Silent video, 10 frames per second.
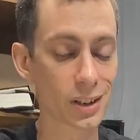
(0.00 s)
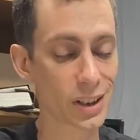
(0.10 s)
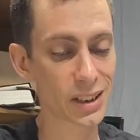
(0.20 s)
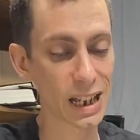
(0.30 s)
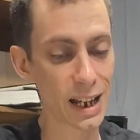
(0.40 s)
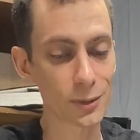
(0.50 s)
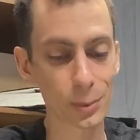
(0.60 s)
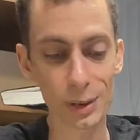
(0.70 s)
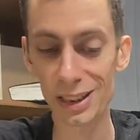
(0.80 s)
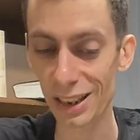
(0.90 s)
Doesn't have
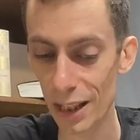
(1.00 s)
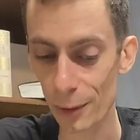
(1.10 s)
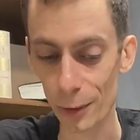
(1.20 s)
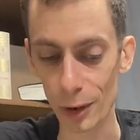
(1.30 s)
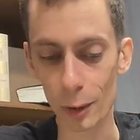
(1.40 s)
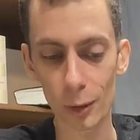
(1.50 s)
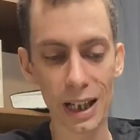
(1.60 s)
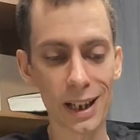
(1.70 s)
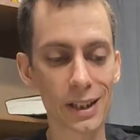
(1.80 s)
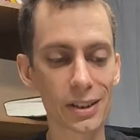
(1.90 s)
to be together,
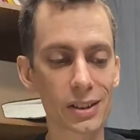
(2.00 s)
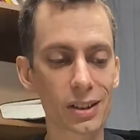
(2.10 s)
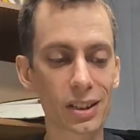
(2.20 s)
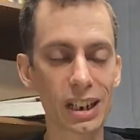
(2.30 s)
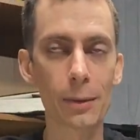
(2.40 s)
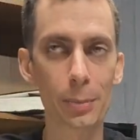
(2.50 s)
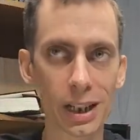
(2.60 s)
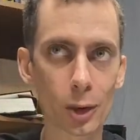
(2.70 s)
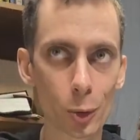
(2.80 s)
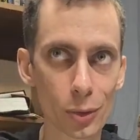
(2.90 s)
though, as 10 of
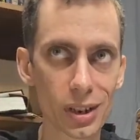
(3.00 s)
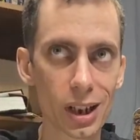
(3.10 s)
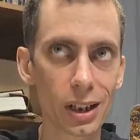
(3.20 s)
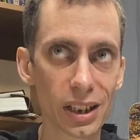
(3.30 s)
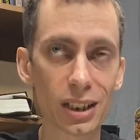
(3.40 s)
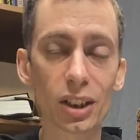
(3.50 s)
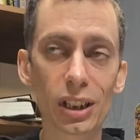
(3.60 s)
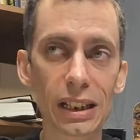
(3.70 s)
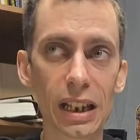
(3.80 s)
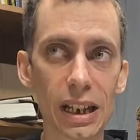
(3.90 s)
Pentacles,
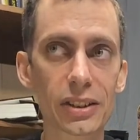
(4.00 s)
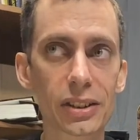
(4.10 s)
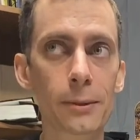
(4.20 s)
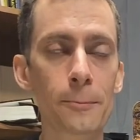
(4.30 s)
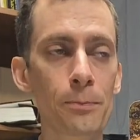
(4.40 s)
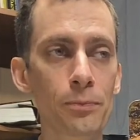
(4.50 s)
technically, yes,